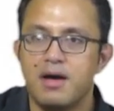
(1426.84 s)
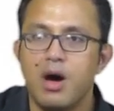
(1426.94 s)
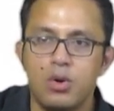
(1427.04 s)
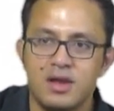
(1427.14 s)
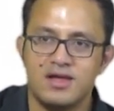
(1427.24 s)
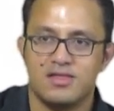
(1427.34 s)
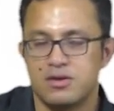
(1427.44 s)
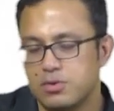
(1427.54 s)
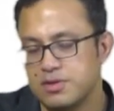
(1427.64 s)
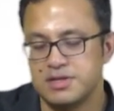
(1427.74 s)

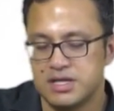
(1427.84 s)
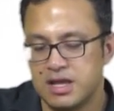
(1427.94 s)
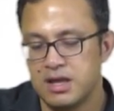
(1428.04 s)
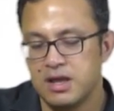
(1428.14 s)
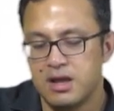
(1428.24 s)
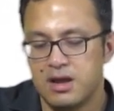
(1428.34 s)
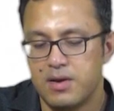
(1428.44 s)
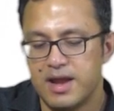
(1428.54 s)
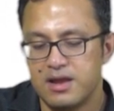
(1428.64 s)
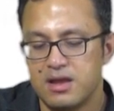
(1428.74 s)
powerless in quality,
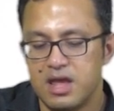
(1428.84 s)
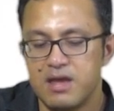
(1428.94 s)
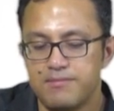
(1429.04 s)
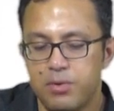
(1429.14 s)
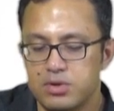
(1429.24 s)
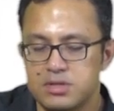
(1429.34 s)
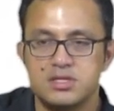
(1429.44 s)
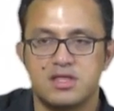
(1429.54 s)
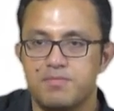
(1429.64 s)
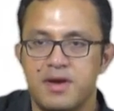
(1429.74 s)
right?
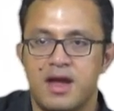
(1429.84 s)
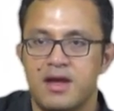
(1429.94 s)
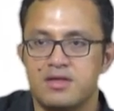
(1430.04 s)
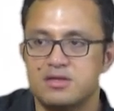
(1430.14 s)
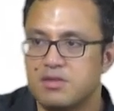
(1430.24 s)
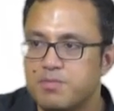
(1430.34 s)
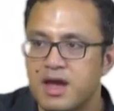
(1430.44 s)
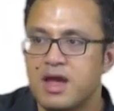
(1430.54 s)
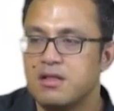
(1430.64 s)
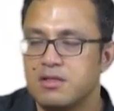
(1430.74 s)
Important despair. It's a
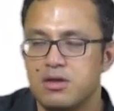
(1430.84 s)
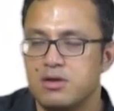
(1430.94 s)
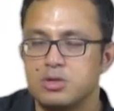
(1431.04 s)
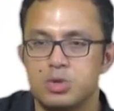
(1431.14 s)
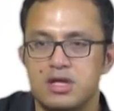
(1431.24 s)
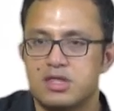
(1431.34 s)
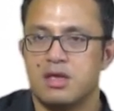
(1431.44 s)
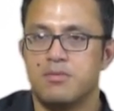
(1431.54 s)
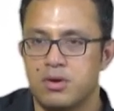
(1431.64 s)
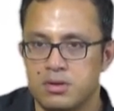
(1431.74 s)
despair that you can do
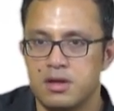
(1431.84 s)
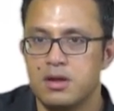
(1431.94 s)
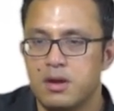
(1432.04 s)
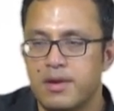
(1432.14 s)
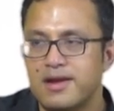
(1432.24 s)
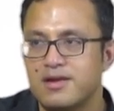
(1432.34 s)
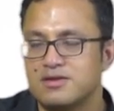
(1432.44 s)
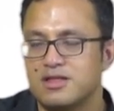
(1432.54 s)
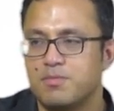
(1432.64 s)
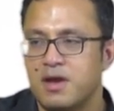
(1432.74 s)
nothing about, right?
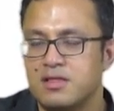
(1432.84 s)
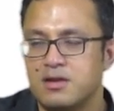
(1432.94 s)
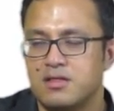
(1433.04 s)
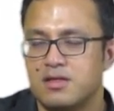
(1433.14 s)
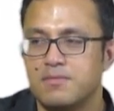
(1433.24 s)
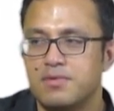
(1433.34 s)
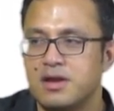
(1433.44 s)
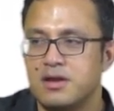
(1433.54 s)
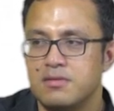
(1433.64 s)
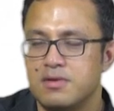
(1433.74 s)
It's a despair that is
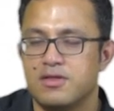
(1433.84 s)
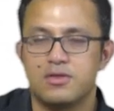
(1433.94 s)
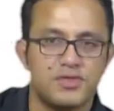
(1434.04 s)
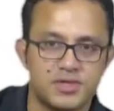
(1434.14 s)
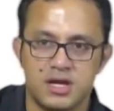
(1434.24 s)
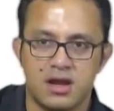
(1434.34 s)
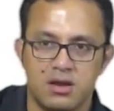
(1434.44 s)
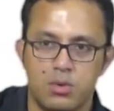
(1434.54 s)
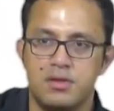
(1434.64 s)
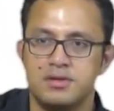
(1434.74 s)
completely
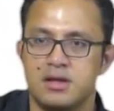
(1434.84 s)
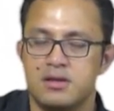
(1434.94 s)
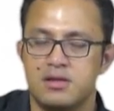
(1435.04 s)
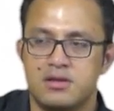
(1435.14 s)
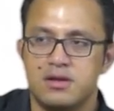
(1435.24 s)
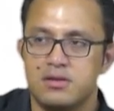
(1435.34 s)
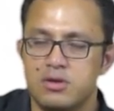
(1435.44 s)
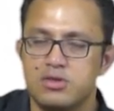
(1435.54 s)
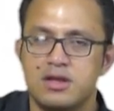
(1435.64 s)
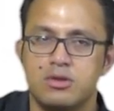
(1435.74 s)
exhausting in quality. There's
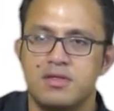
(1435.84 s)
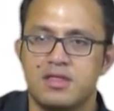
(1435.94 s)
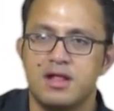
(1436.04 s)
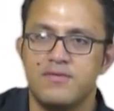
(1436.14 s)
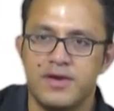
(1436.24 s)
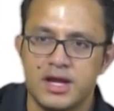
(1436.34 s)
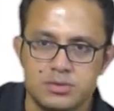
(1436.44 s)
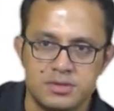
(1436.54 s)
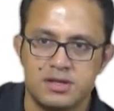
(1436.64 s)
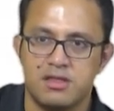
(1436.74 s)
nothing to be
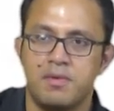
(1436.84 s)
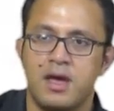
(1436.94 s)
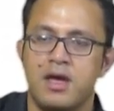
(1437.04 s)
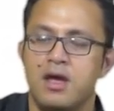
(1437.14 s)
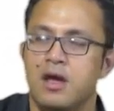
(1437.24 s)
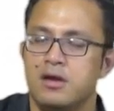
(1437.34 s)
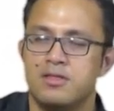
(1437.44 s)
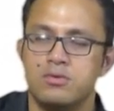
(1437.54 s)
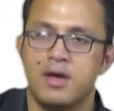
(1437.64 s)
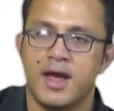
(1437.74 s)
salvaged from the despair.
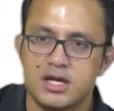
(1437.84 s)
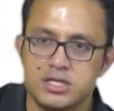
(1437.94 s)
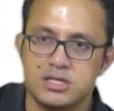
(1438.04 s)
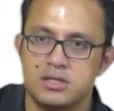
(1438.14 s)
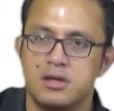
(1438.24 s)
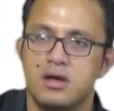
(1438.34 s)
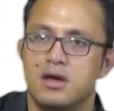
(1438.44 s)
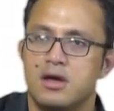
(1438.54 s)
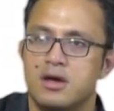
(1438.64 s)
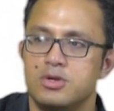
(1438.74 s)
There's no action
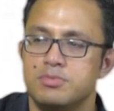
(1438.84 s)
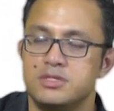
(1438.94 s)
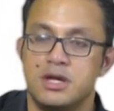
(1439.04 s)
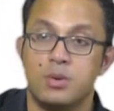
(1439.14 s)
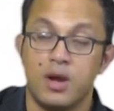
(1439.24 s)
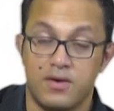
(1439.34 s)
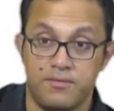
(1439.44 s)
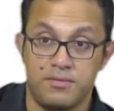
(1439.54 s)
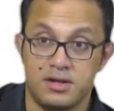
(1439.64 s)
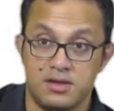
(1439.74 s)
to be
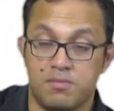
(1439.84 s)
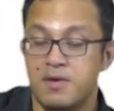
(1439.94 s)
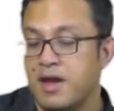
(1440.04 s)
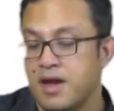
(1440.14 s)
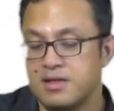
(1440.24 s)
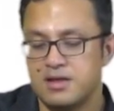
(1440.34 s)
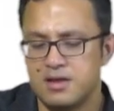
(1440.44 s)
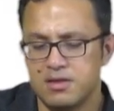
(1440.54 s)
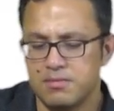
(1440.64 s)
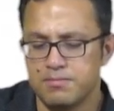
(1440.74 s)
generated from that despair.
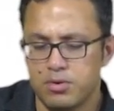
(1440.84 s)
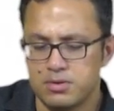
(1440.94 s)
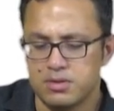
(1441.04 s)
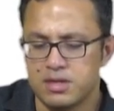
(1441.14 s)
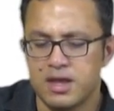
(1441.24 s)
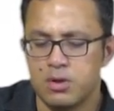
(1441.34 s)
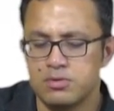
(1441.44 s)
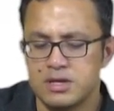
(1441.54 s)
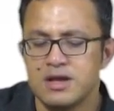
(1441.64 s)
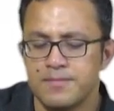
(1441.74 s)
And that is an important
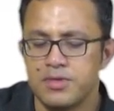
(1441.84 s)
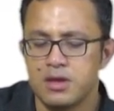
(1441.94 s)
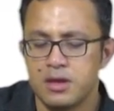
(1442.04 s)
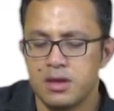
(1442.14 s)
thing over here.